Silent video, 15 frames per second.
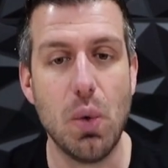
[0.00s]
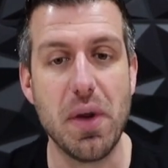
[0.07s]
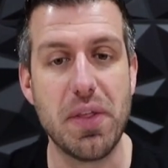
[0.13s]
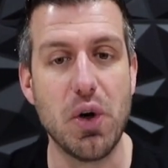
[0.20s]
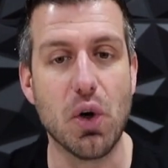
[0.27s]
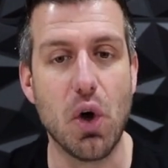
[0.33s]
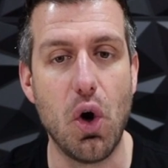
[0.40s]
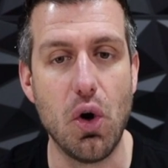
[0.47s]
with
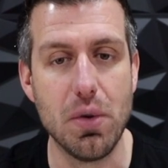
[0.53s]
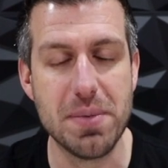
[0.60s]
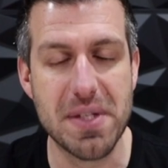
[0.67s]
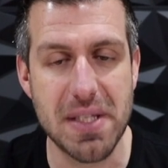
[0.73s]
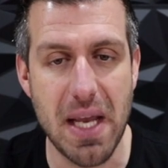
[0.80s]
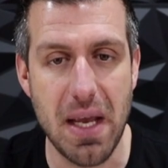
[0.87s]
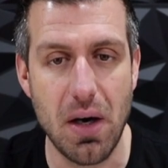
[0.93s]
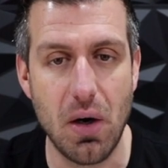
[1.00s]
your home
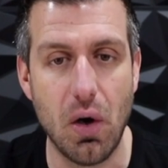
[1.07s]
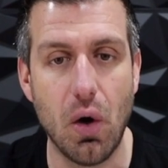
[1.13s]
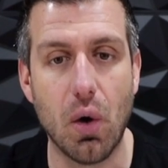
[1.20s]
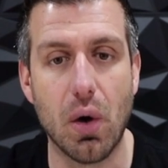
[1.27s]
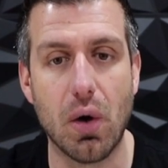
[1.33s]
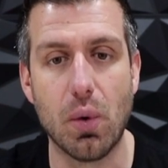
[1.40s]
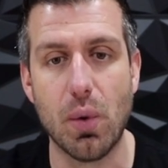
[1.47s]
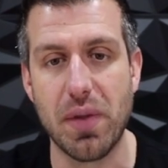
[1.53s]
sale
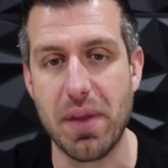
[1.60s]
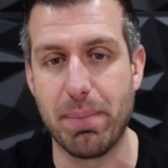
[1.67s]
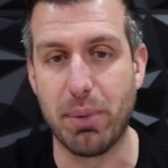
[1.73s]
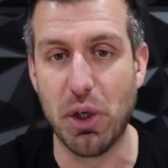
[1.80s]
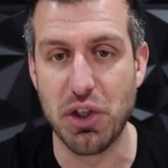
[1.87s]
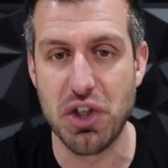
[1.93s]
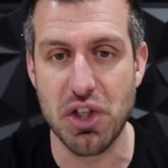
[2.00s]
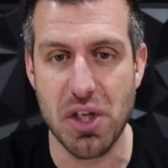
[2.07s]
or with the
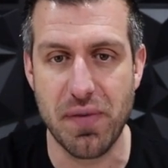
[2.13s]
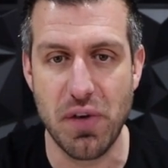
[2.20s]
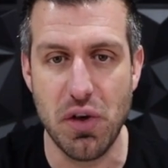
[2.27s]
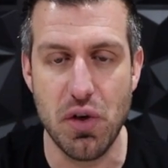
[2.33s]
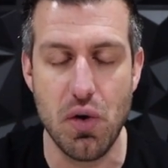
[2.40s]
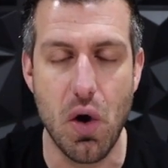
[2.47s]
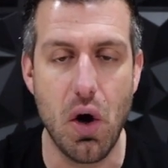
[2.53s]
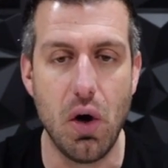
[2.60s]
purchase of
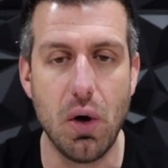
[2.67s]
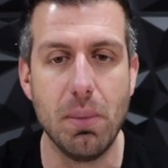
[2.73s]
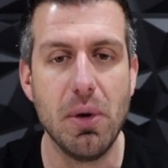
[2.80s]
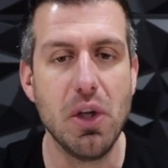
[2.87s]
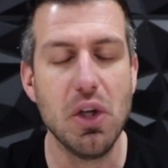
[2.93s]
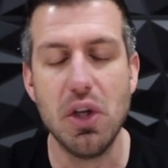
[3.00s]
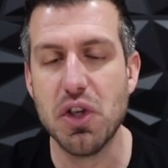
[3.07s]
your new home.